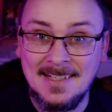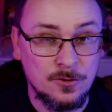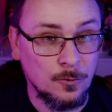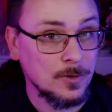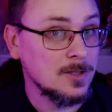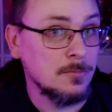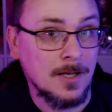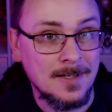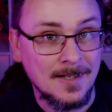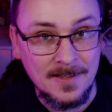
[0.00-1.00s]
it is only
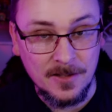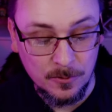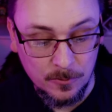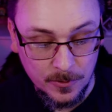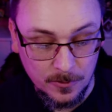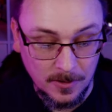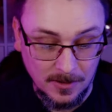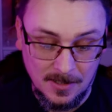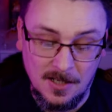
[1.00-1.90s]
me in the dojo.